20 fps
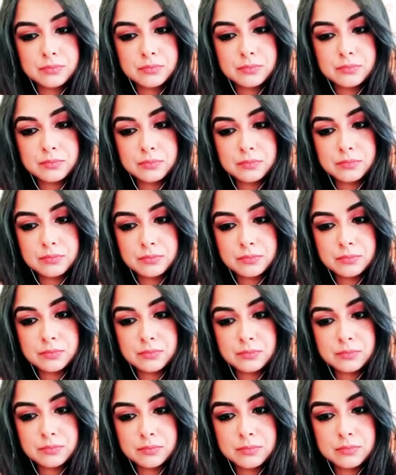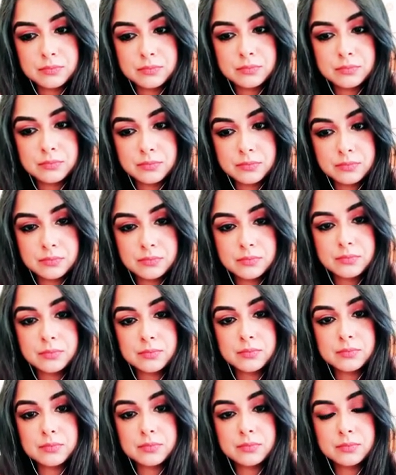
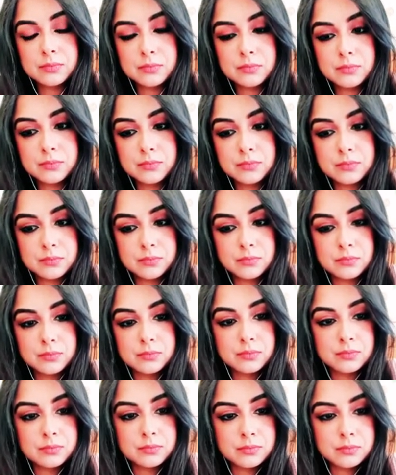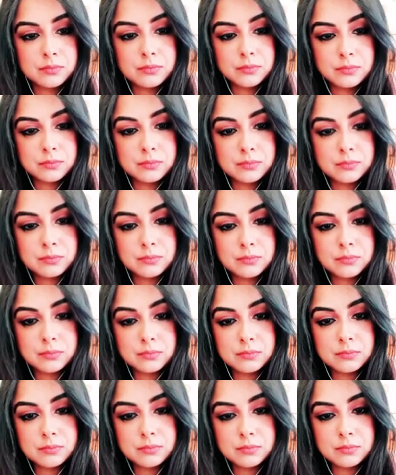
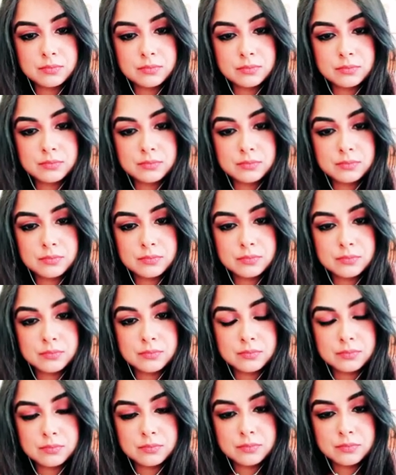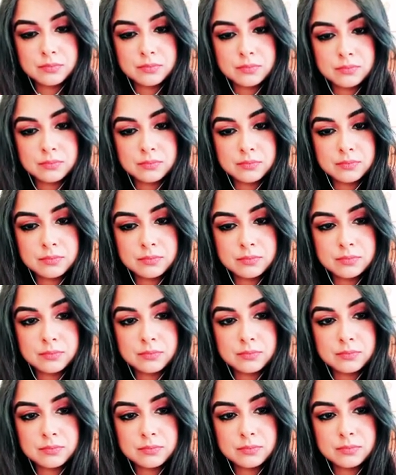
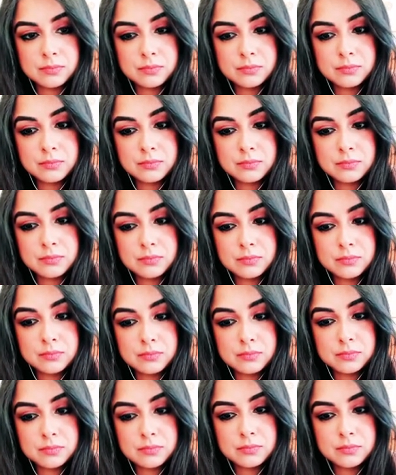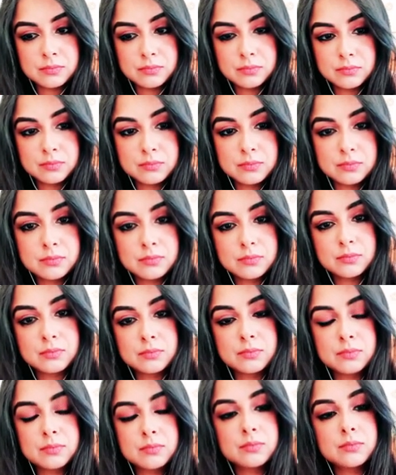
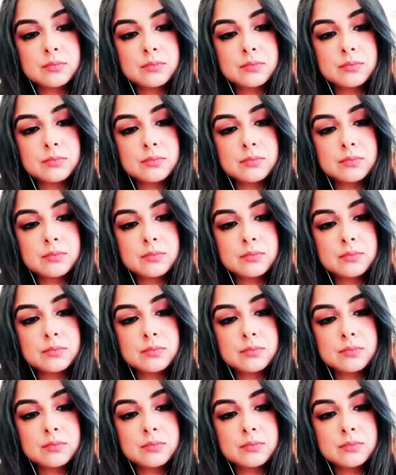(not speaking)